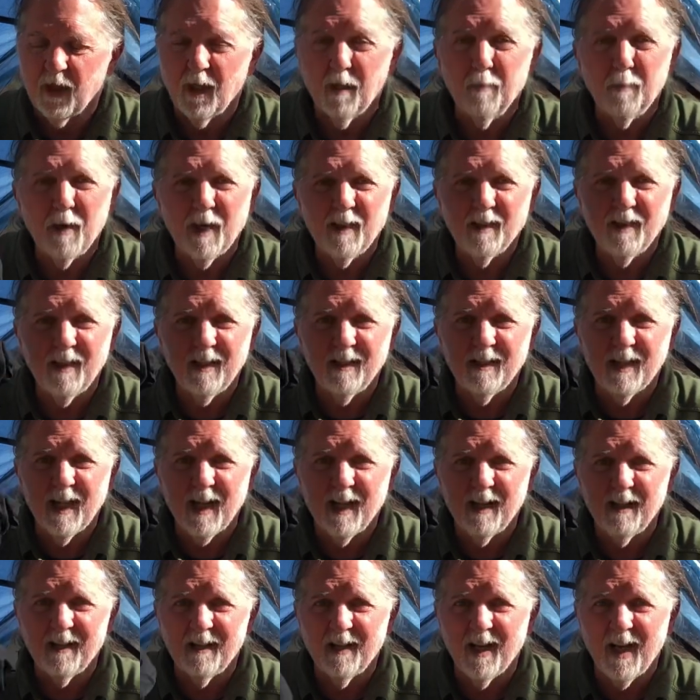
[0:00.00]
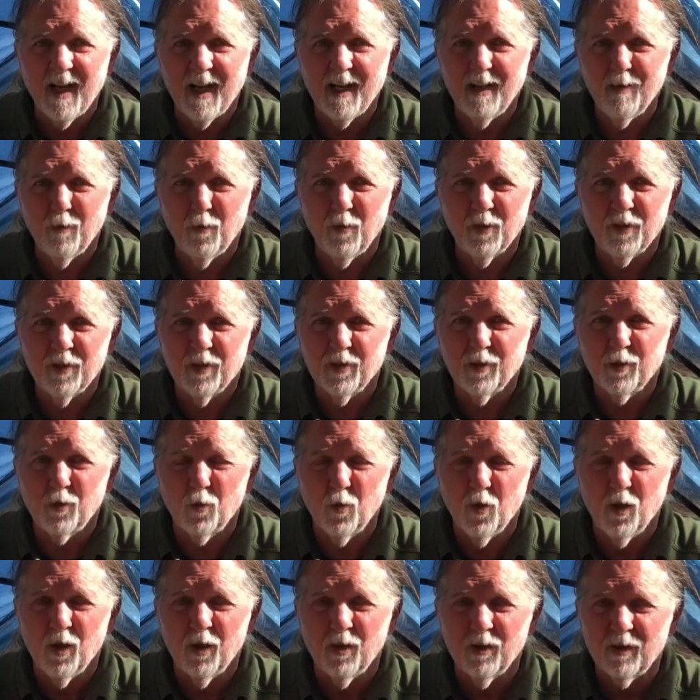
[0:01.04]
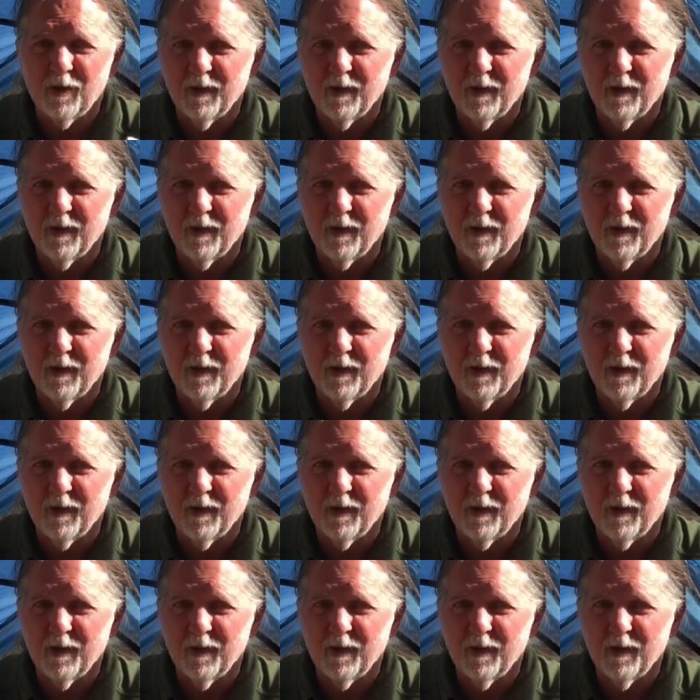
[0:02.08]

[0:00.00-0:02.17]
might need that at night with this quilt